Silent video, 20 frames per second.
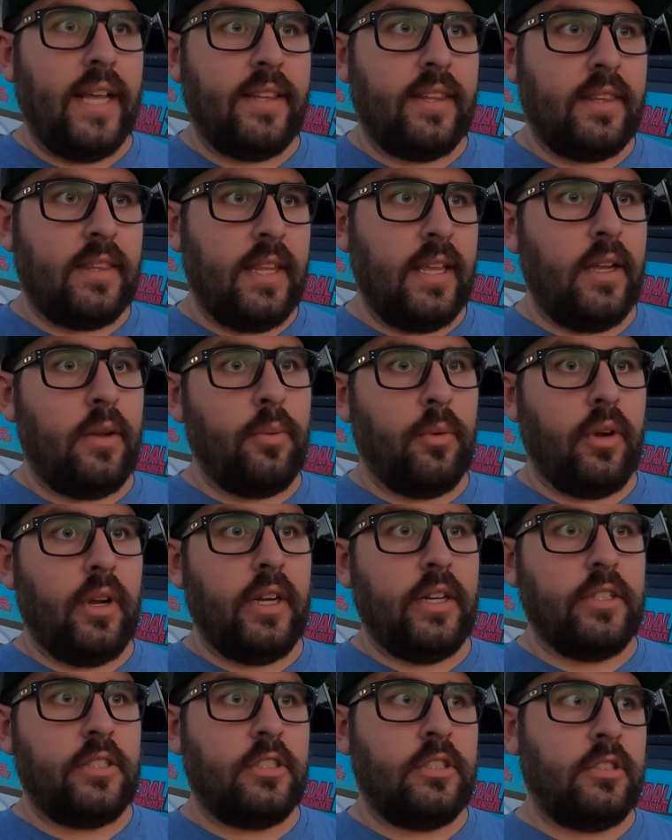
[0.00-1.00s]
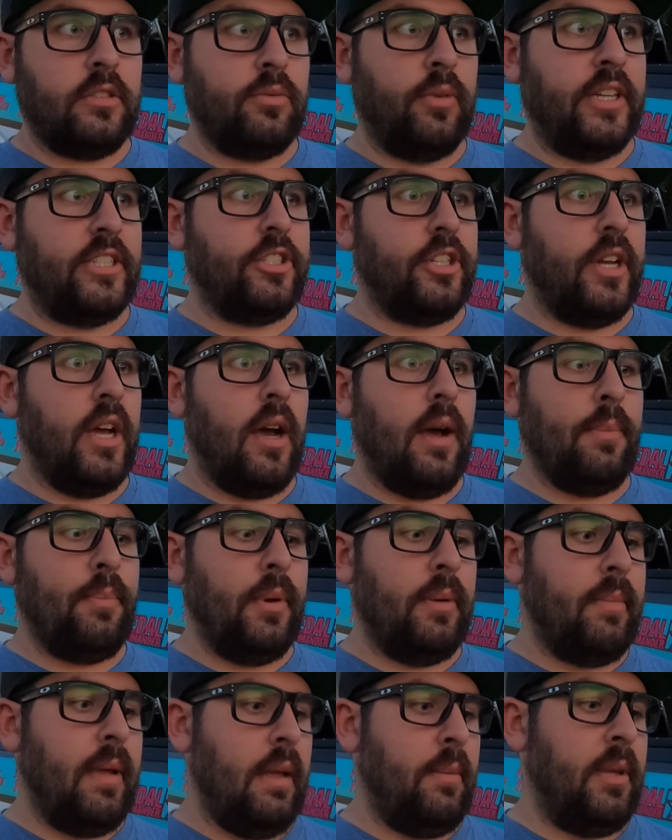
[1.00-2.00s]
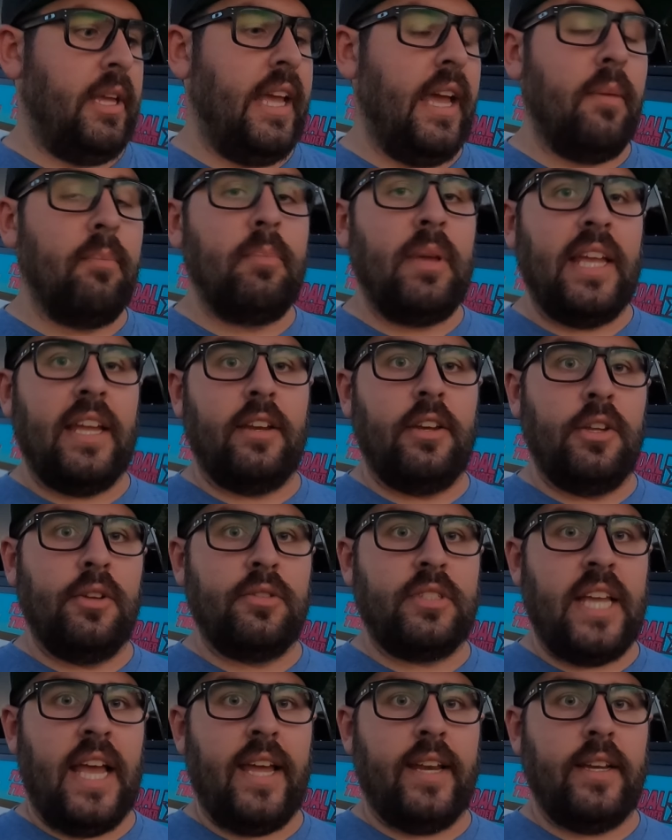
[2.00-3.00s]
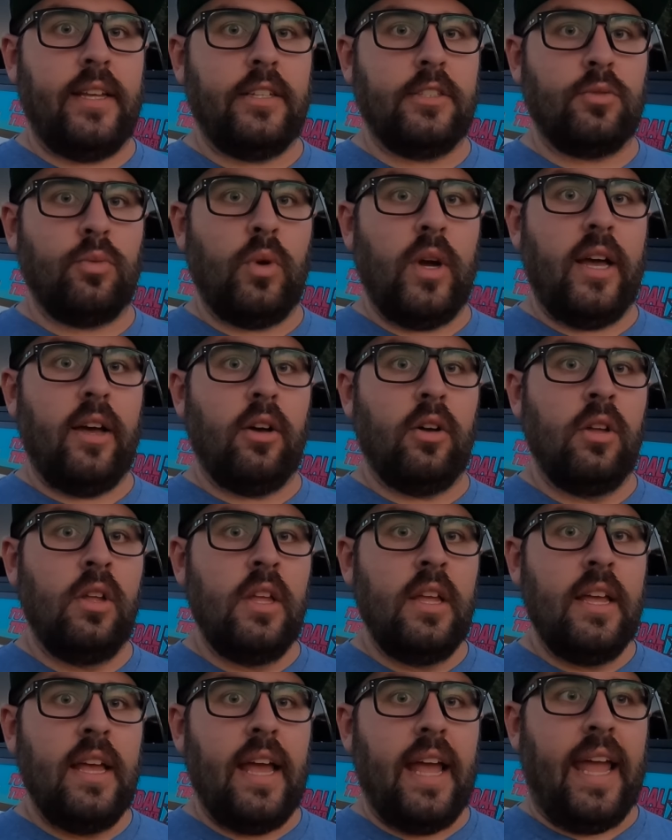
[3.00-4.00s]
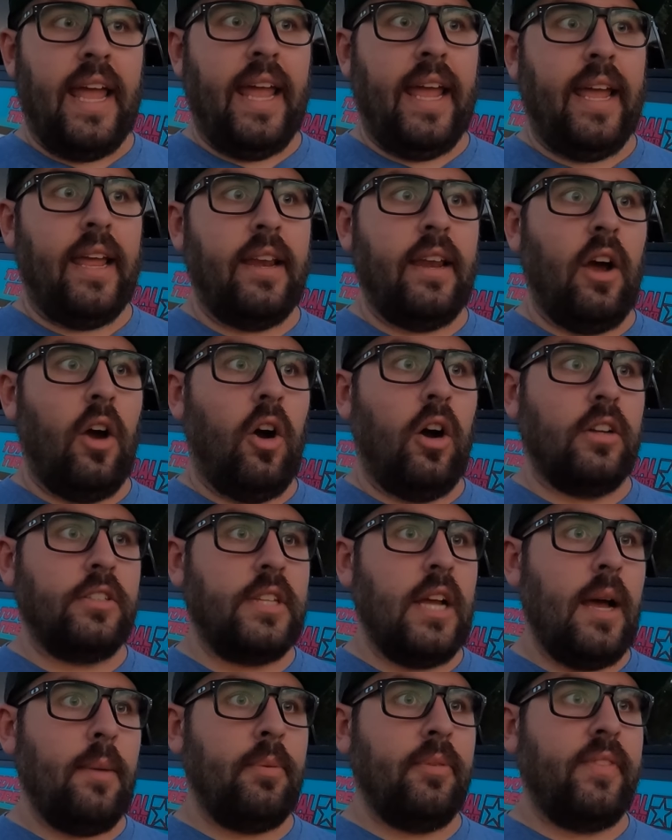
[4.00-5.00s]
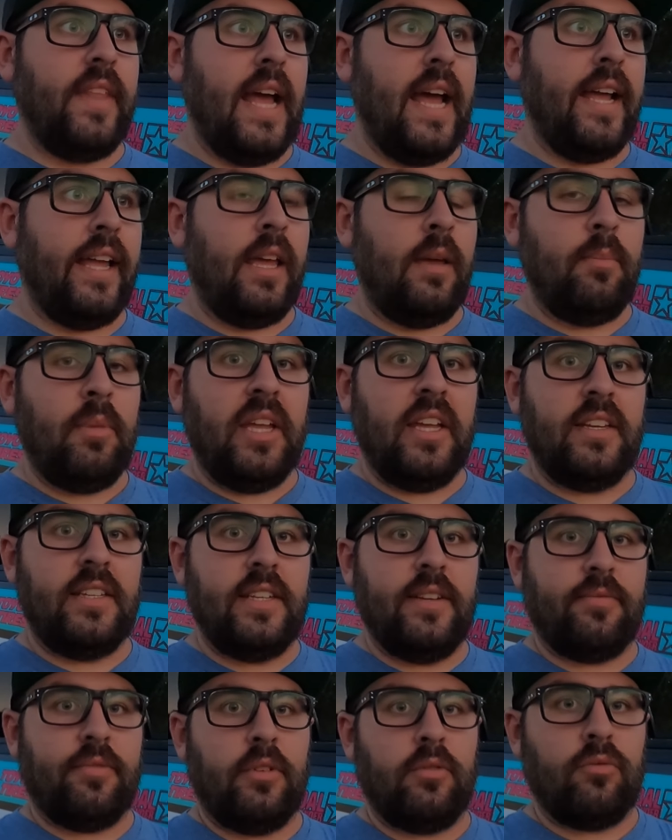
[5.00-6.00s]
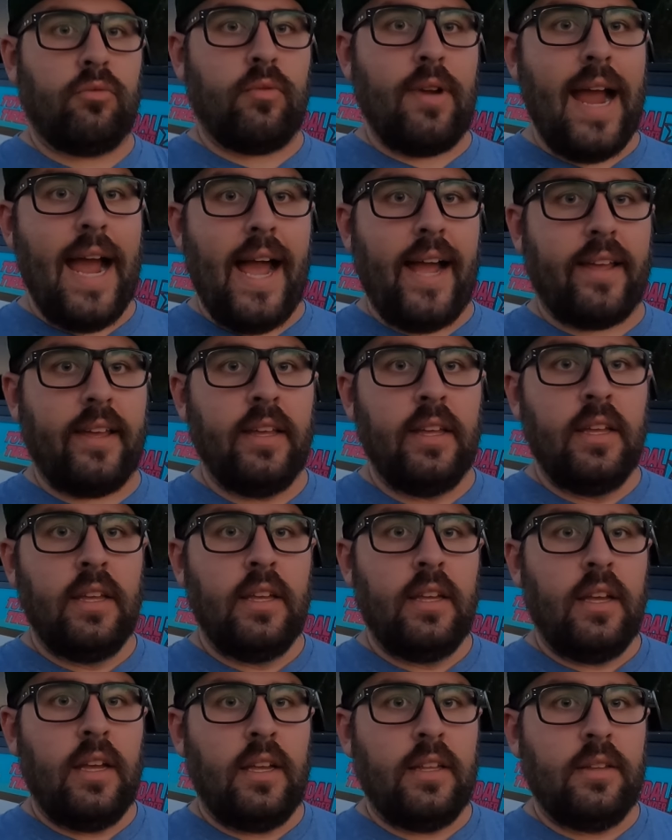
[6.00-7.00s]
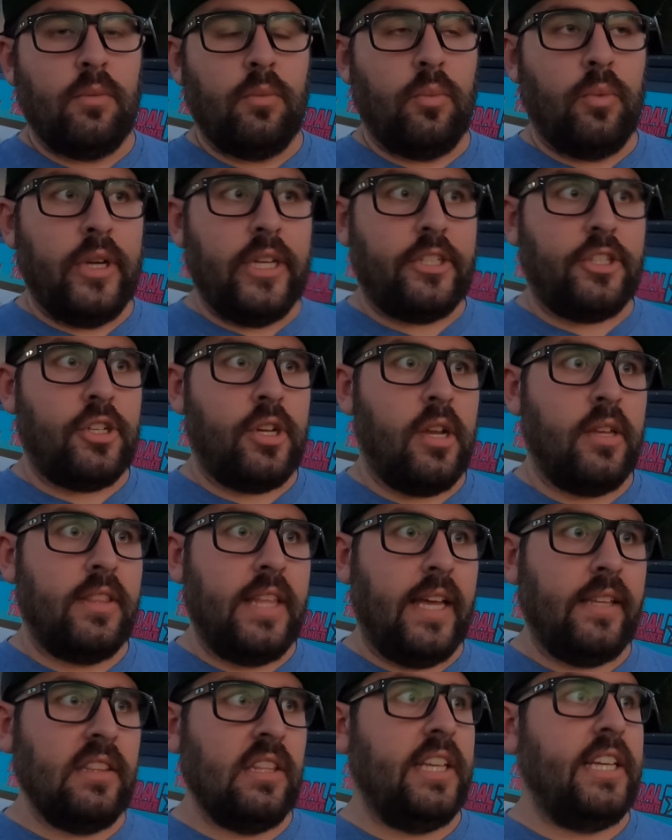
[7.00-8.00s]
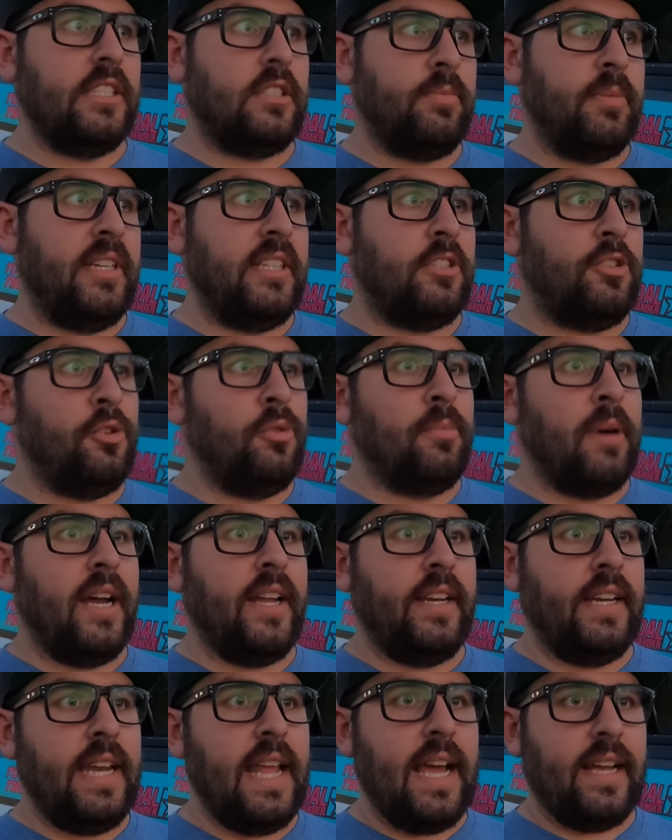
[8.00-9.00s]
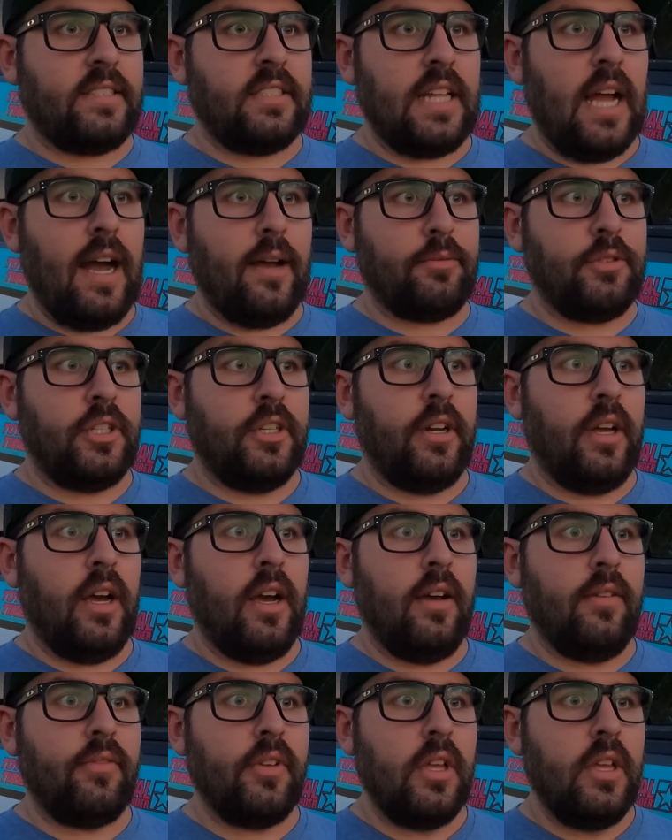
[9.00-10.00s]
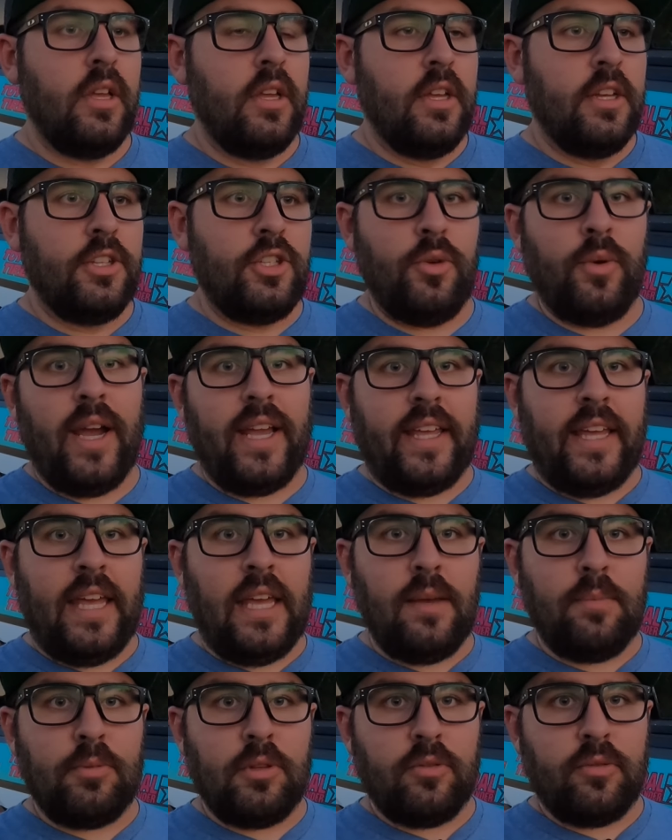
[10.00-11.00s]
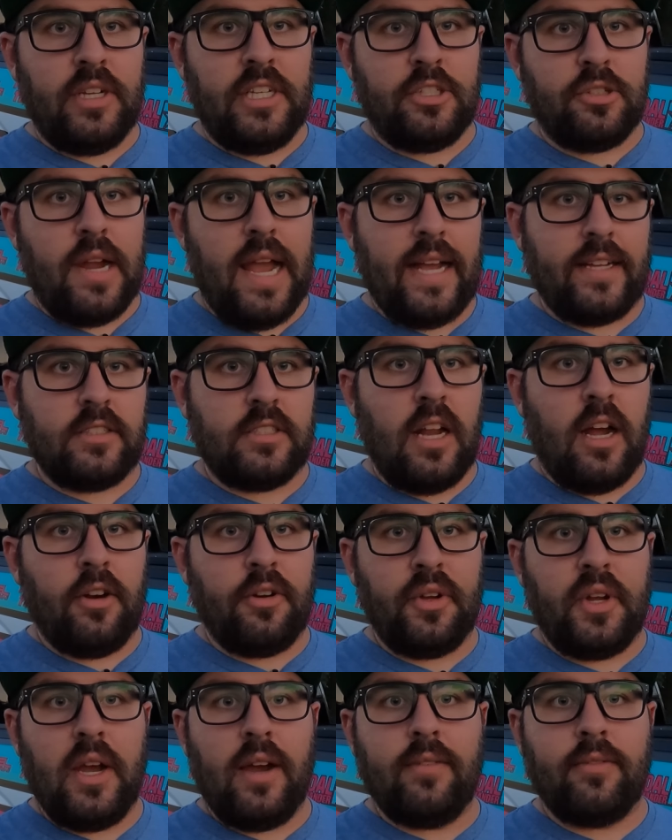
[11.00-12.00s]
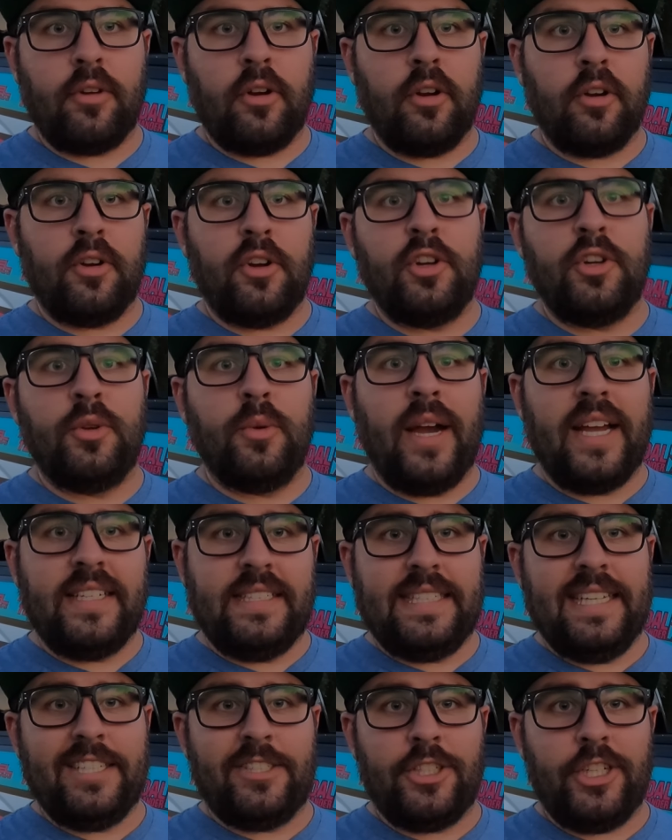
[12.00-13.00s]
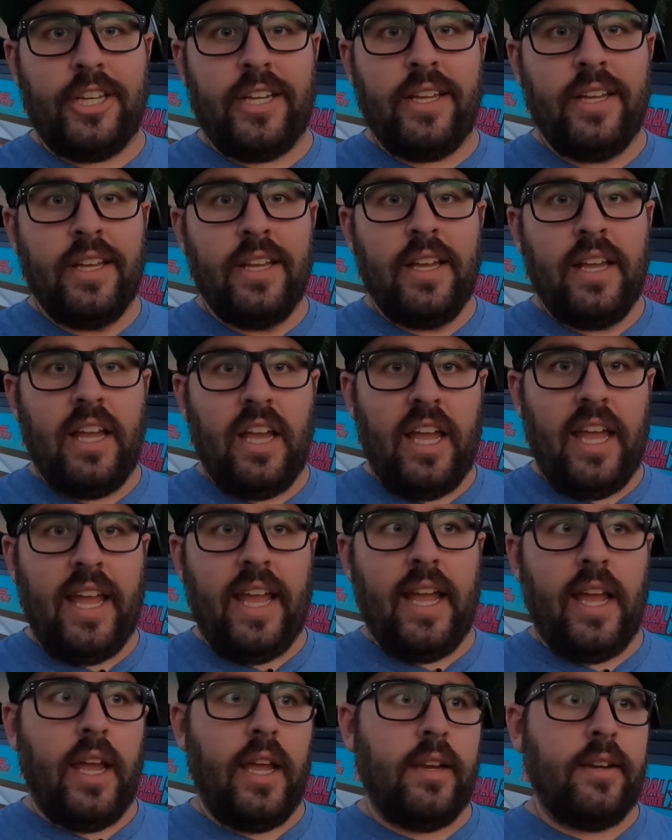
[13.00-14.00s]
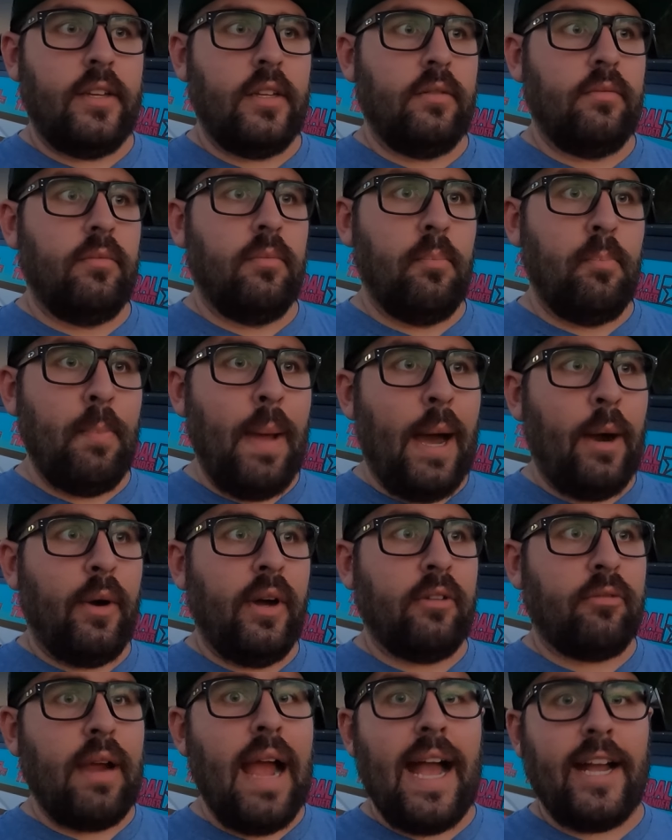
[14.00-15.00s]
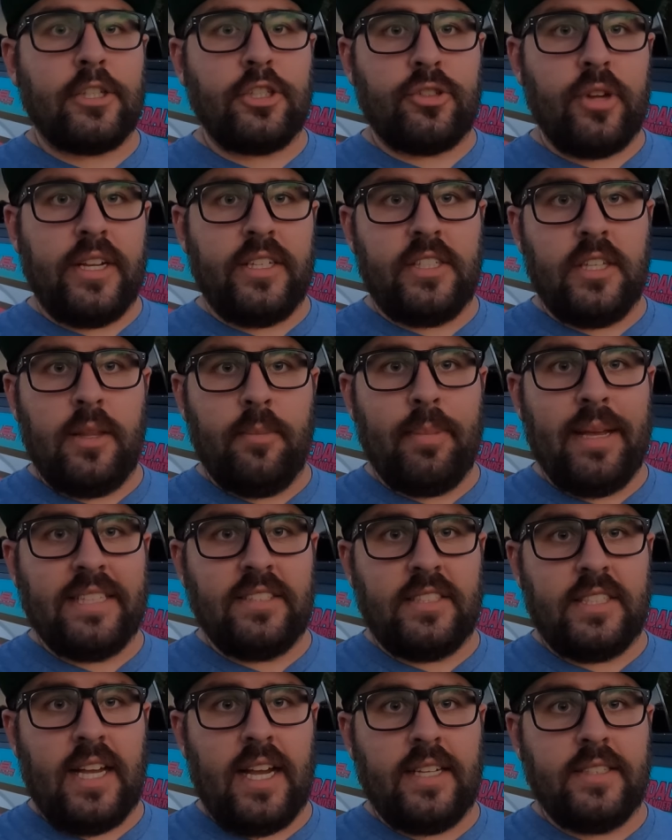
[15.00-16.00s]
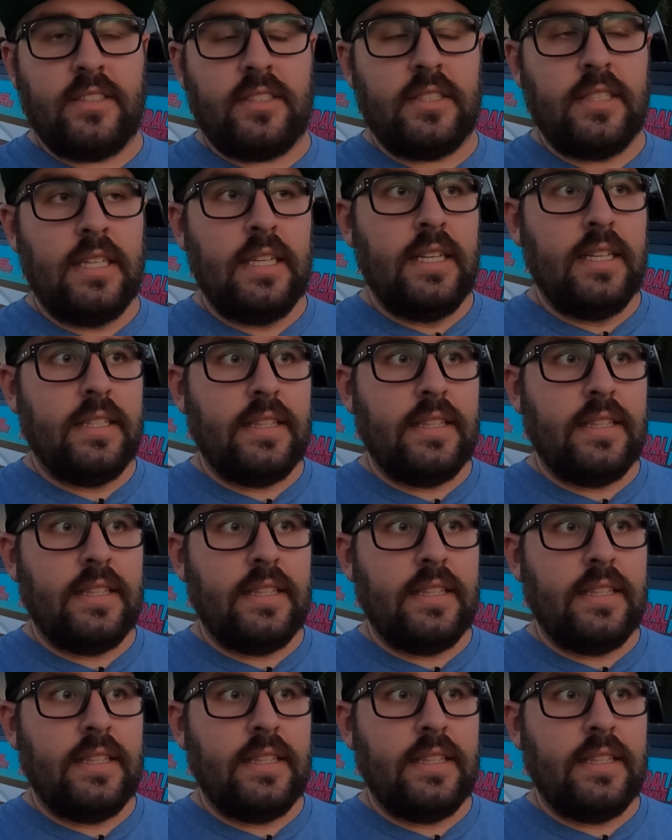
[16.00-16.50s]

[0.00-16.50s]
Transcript: I think we're gonna switch it up and maybe get me a new tent as well, and on top of that get me a different rack, which then leads me to my next option of, do I keep the Retrax tonneau cover or do I ditch it and mount a rack straight to the bedsides?